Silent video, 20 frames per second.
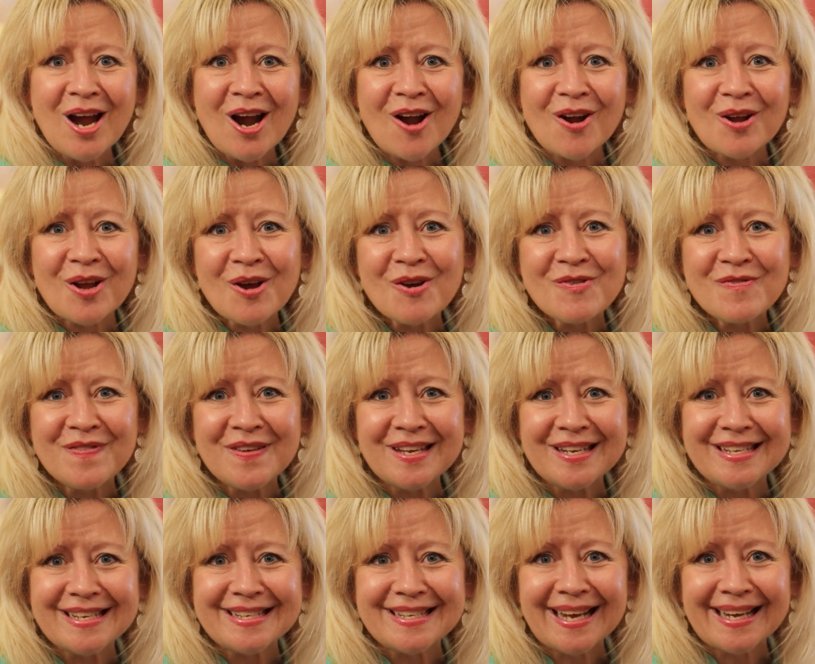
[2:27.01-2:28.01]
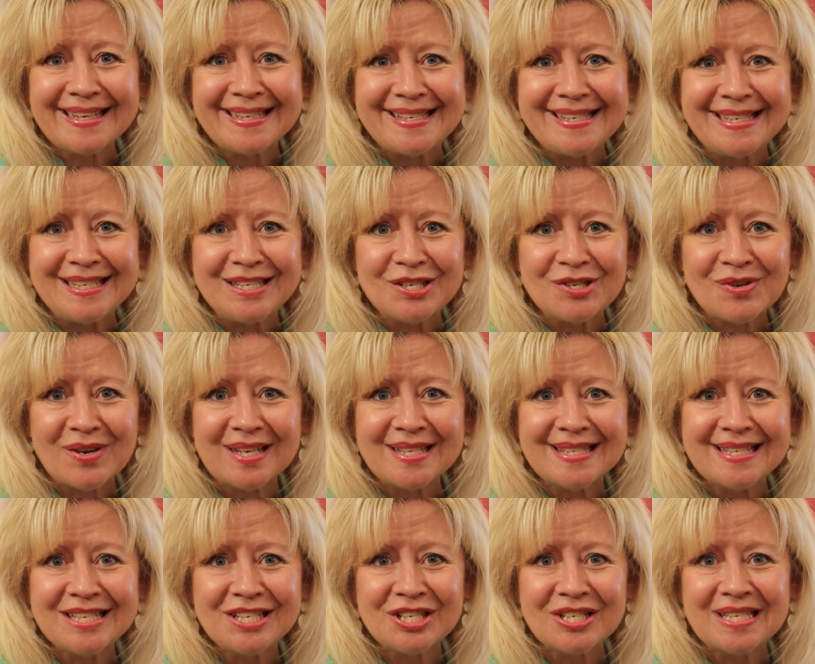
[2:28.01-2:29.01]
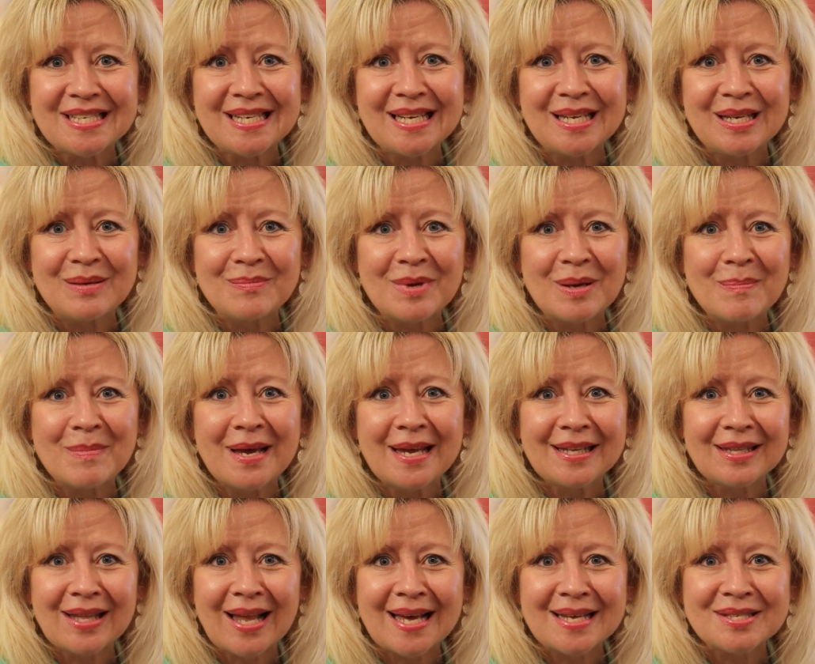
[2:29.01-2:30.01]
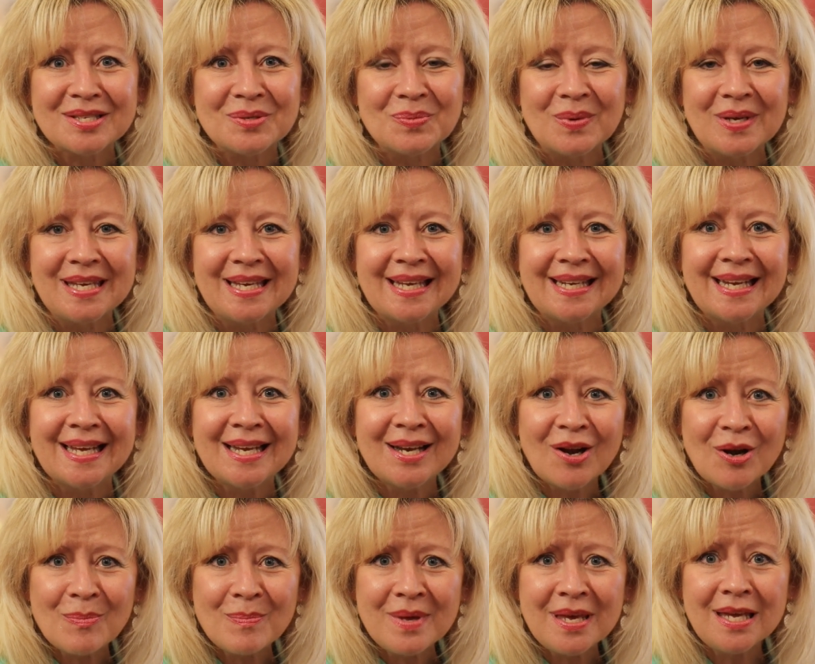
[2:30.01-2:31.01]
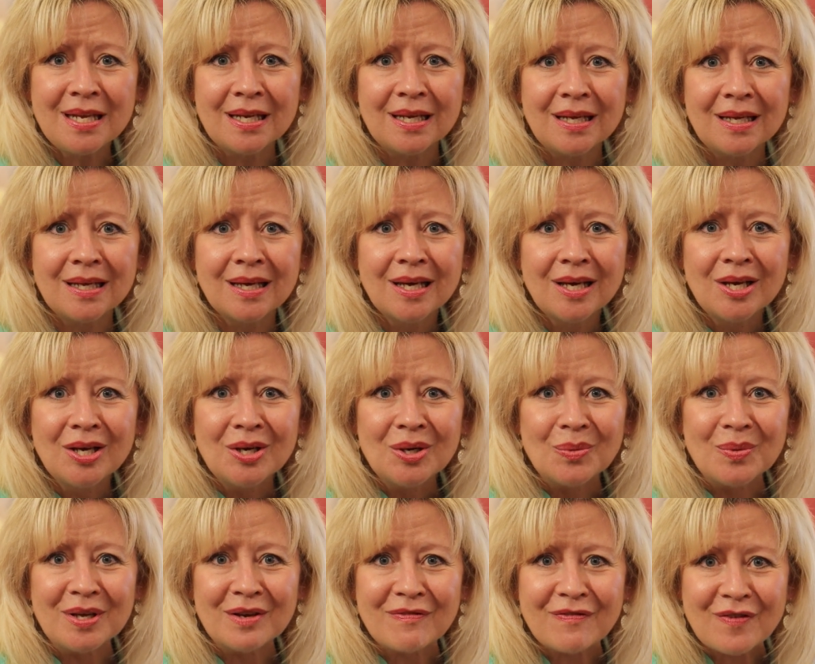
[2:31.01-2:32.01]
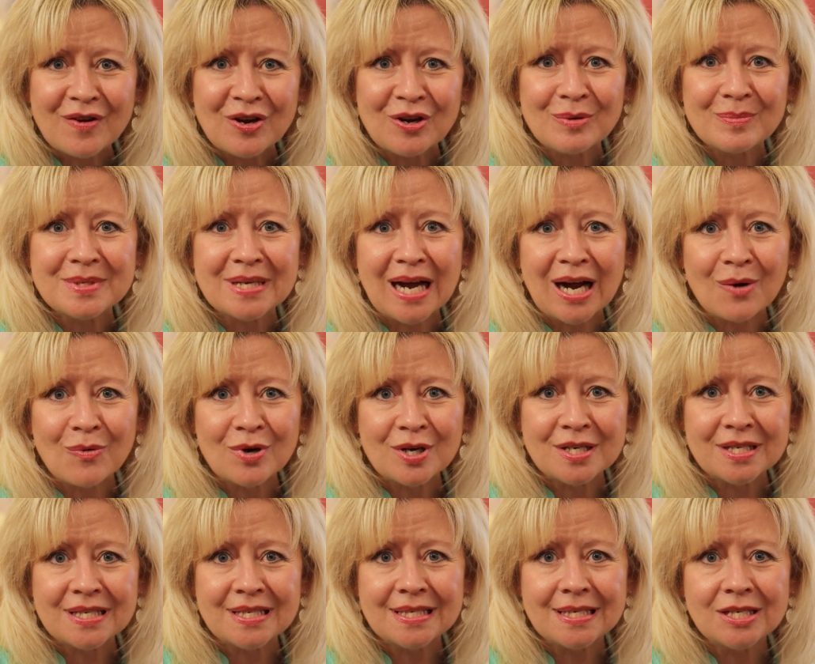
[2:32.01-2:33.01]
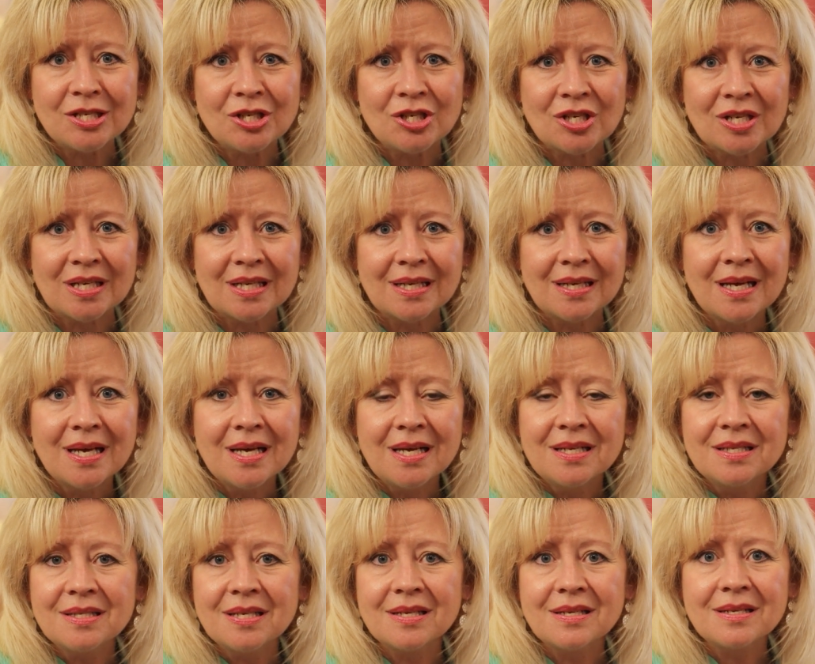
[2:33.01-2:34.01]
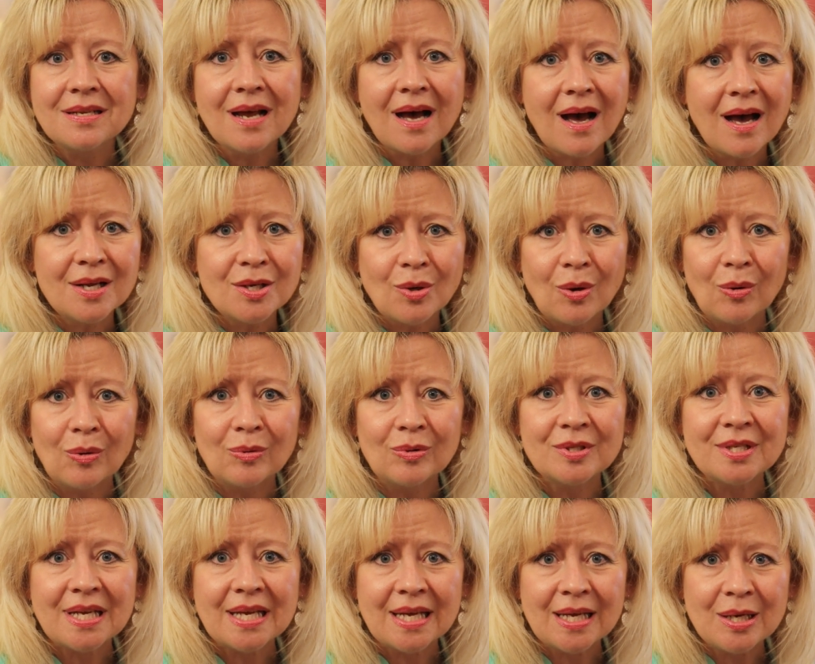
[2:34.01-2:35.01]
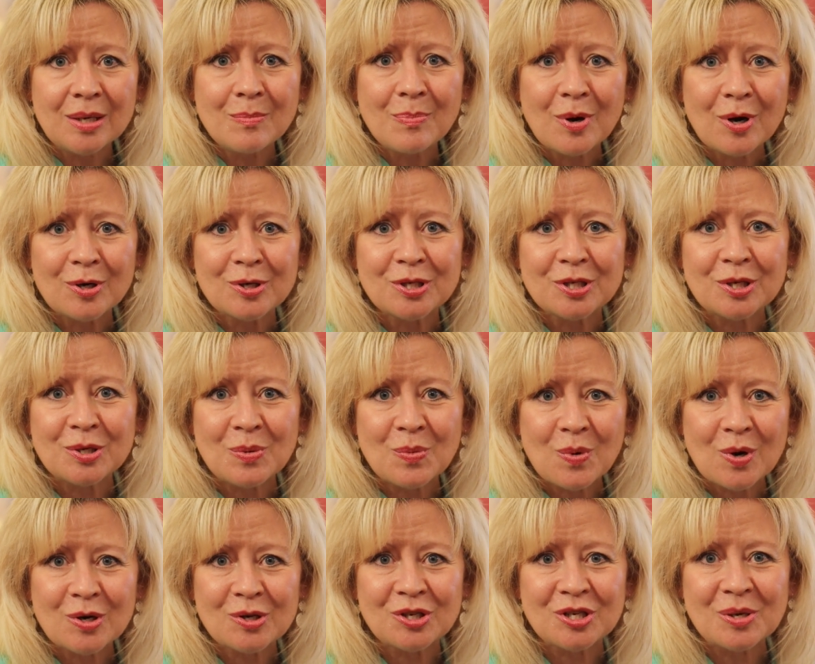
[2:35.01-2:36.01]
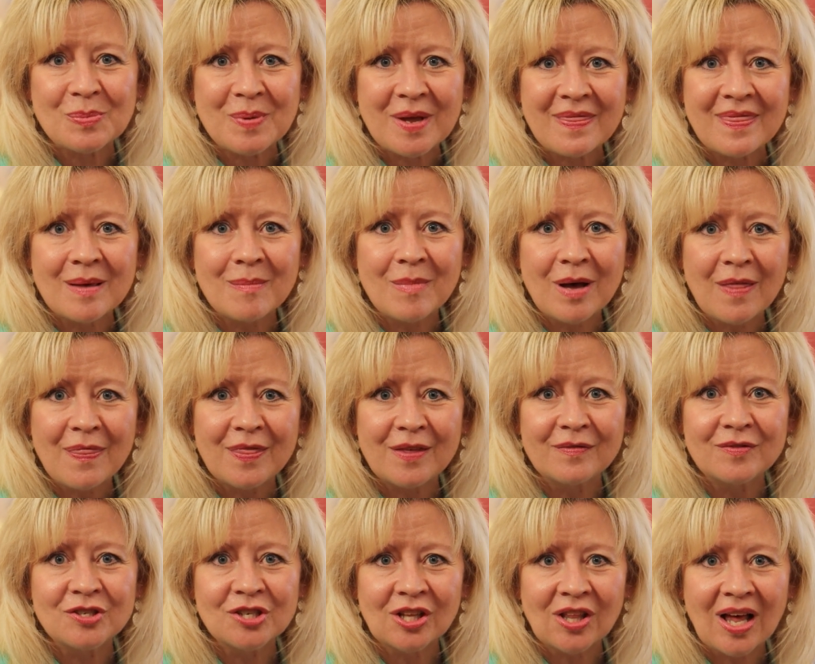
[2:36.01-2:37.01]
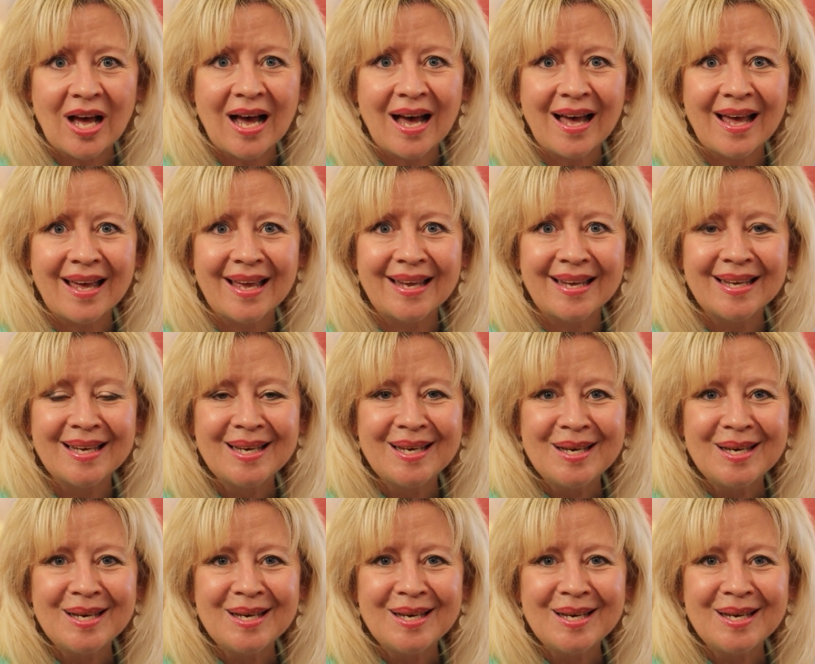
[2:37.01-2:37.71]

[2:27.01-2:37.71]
Our COVID-19 transition team met last week, and in our meeting, we affirmed our decision to not hold in-person worship in the month of July.